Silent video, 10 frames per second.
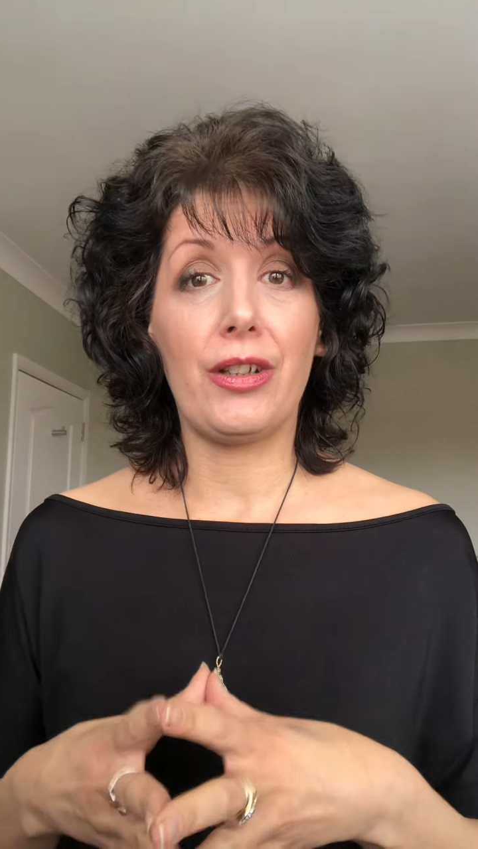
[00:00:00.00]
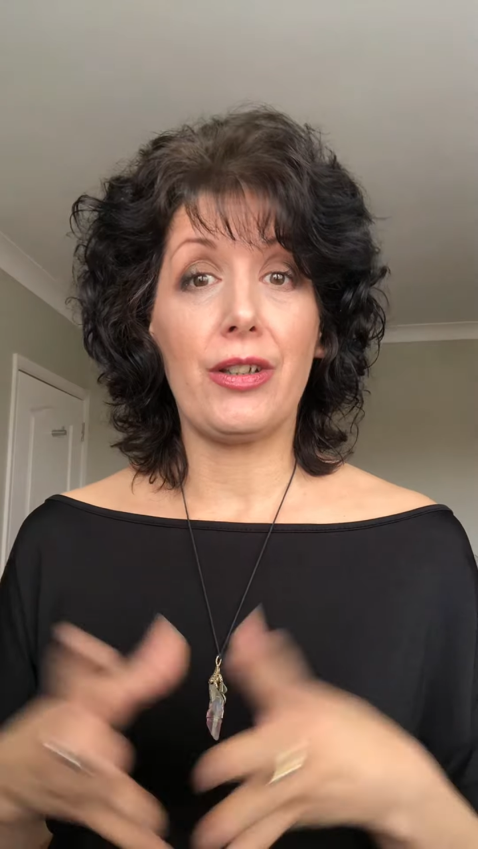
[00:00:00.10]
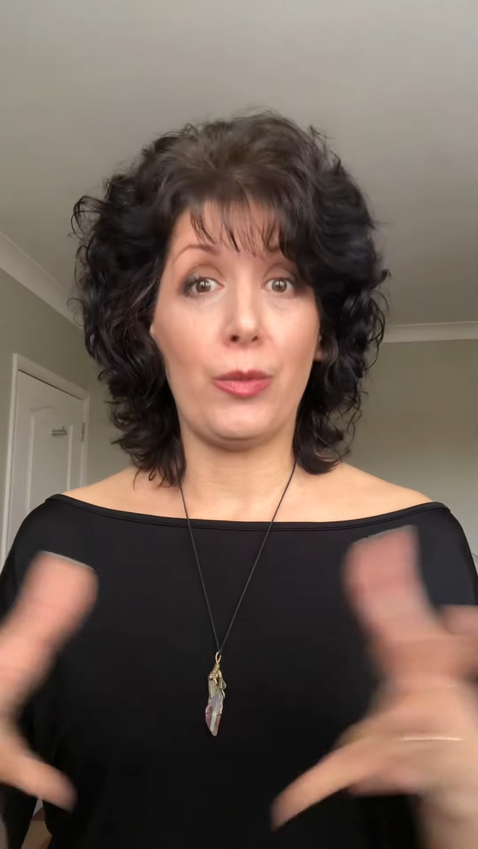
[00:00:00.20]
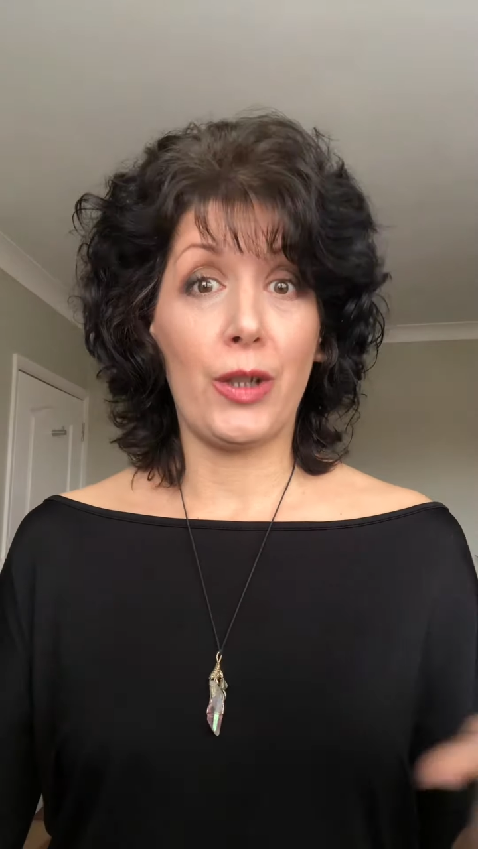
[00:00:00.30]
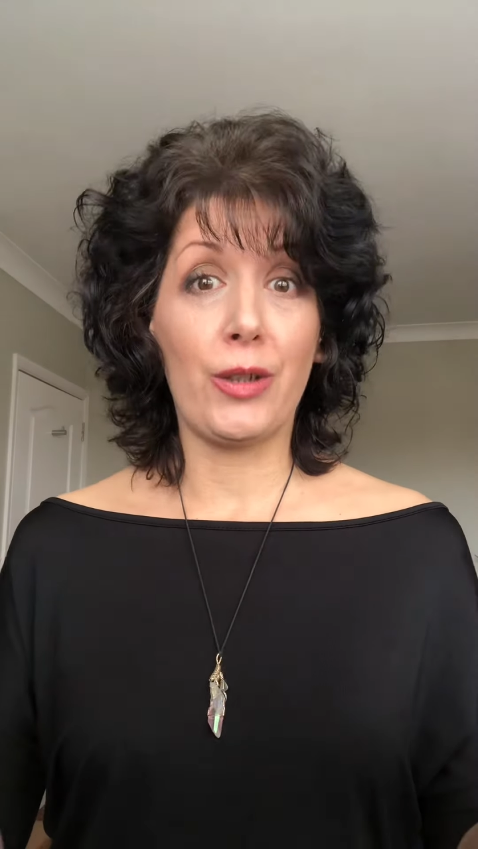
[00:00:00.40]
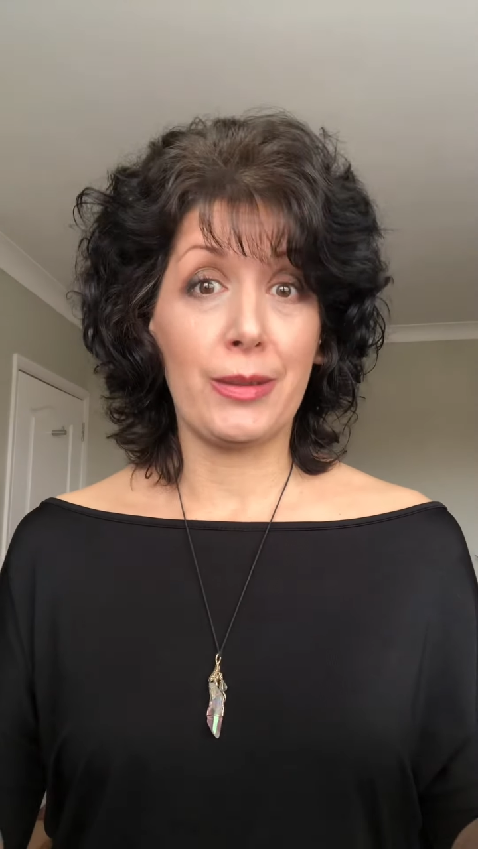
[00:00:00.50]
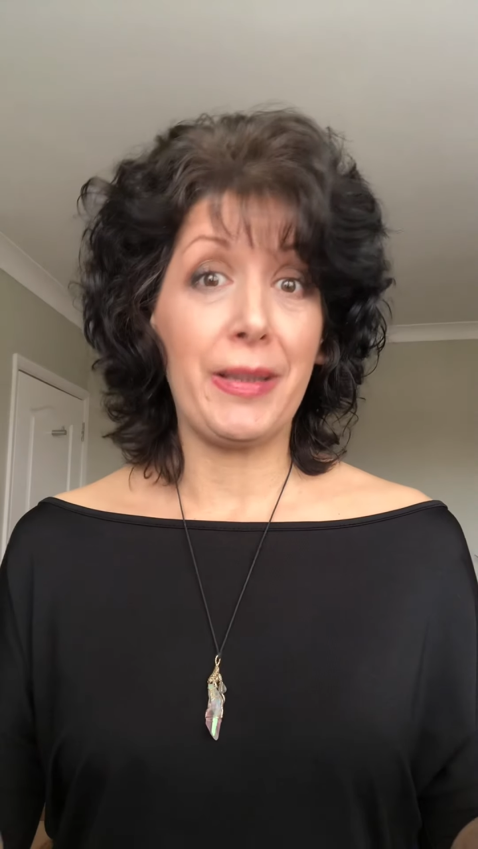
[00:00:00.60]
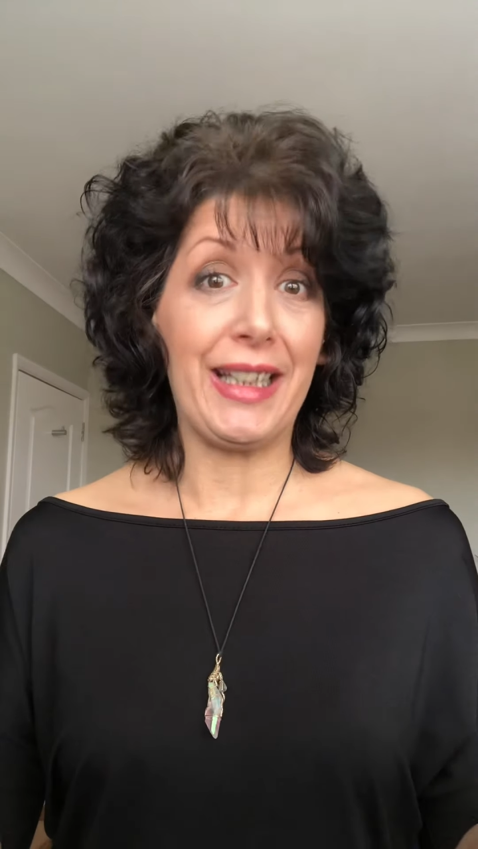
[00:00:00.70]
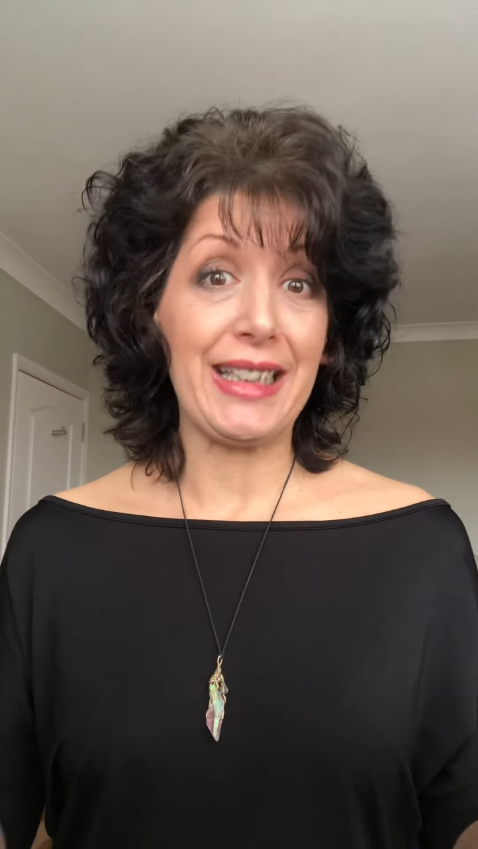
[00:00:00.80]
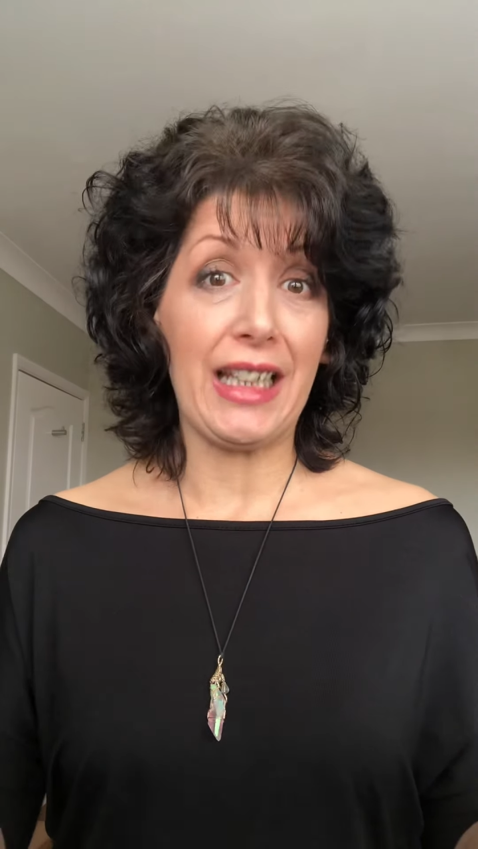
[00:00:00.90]
the world's
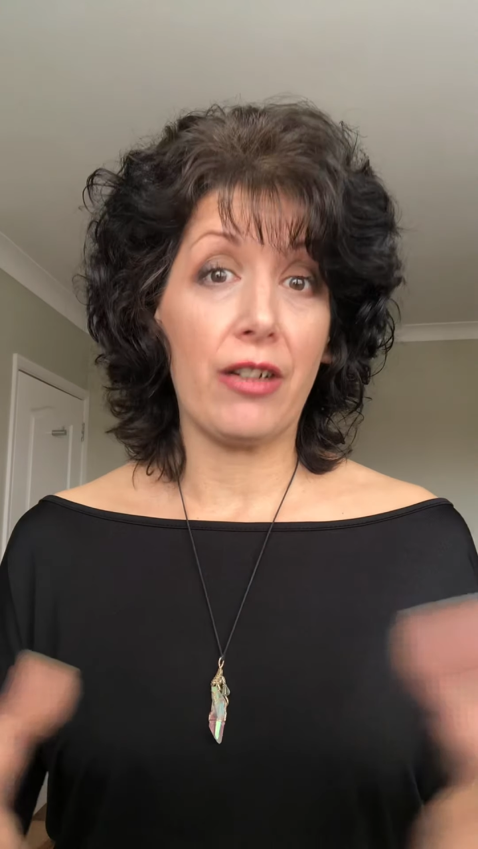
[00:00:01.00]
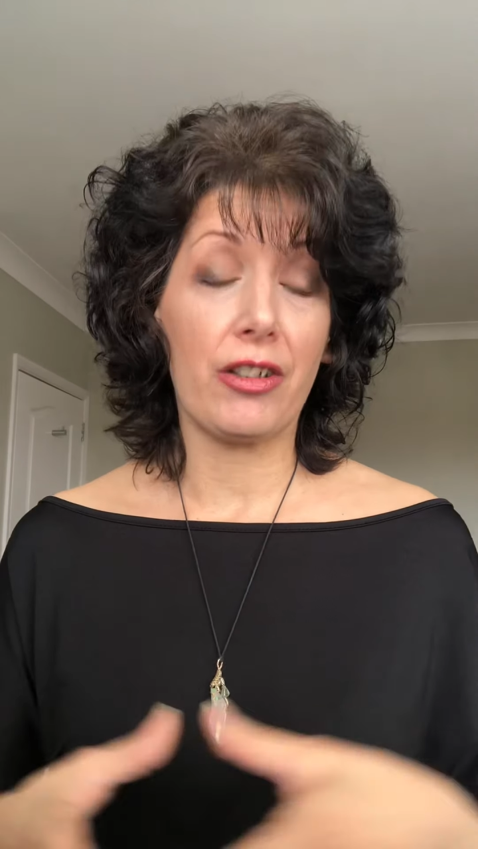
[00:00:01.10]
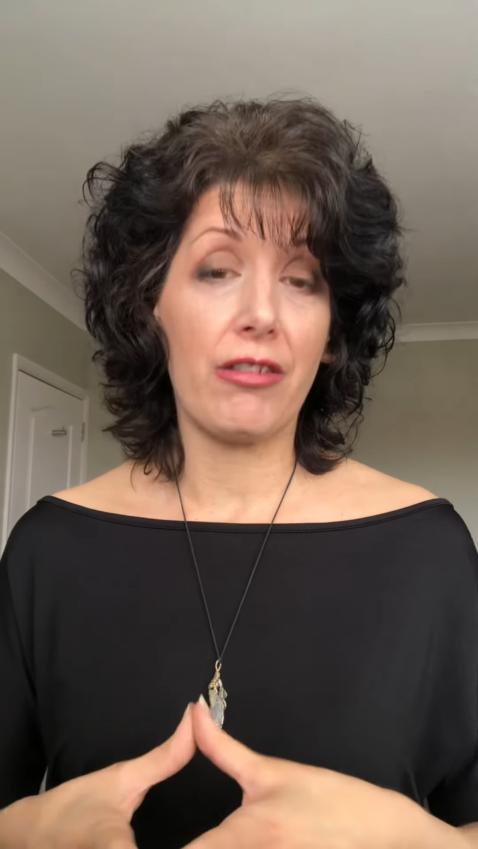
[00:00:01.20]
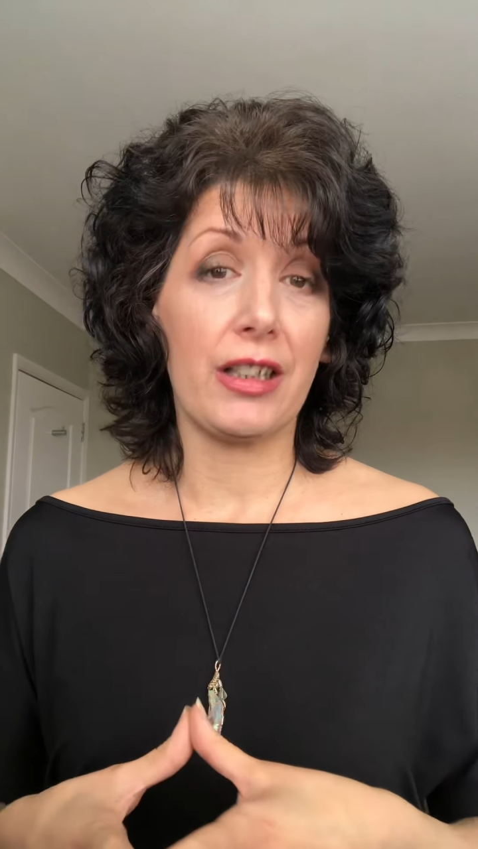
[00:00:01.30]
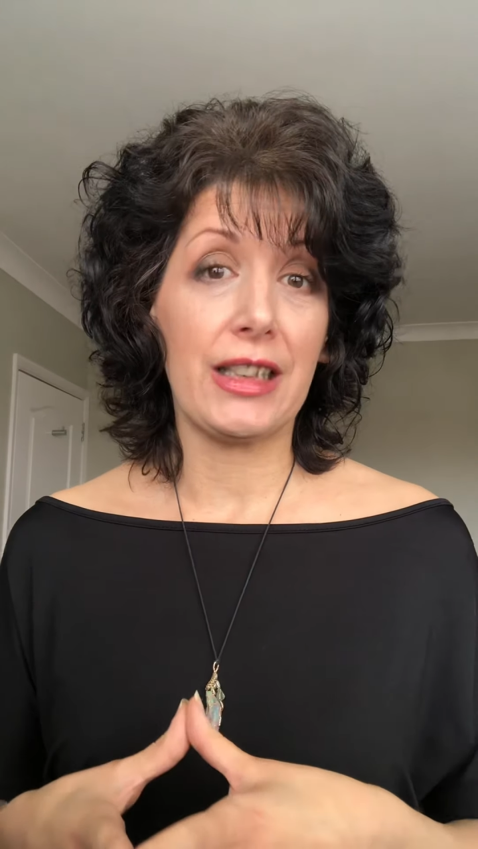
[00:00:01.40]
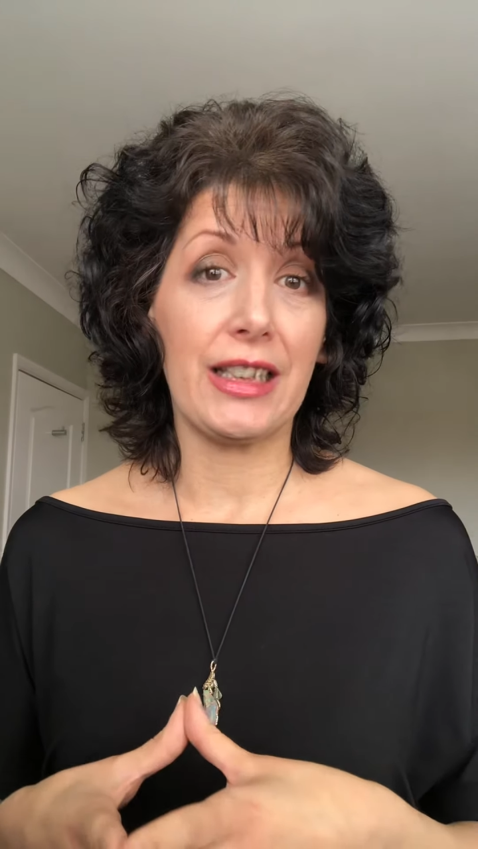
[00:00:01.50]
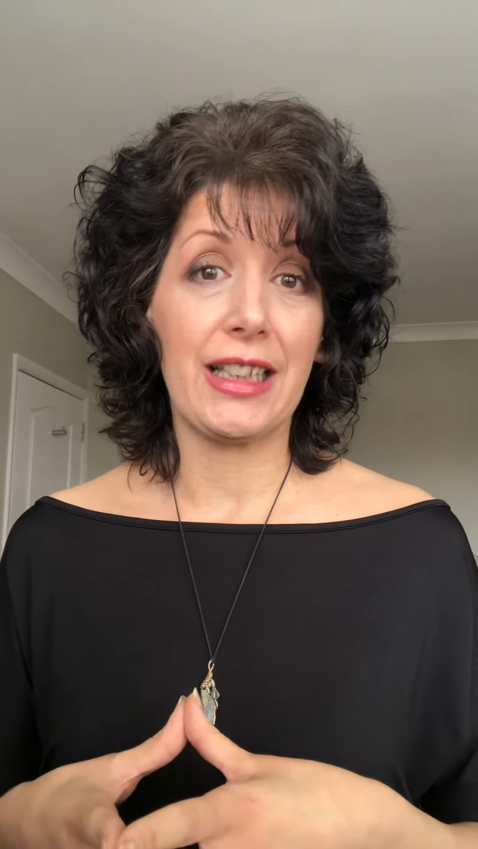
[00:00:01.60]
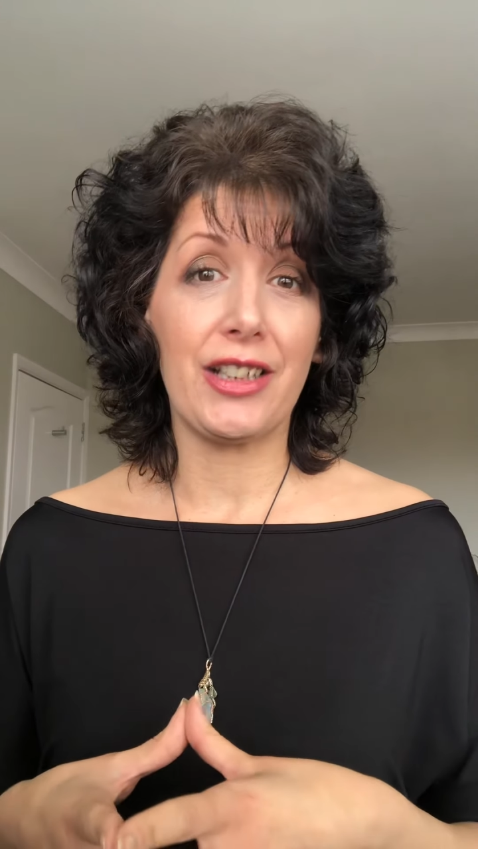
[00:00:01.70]
biggest health crisis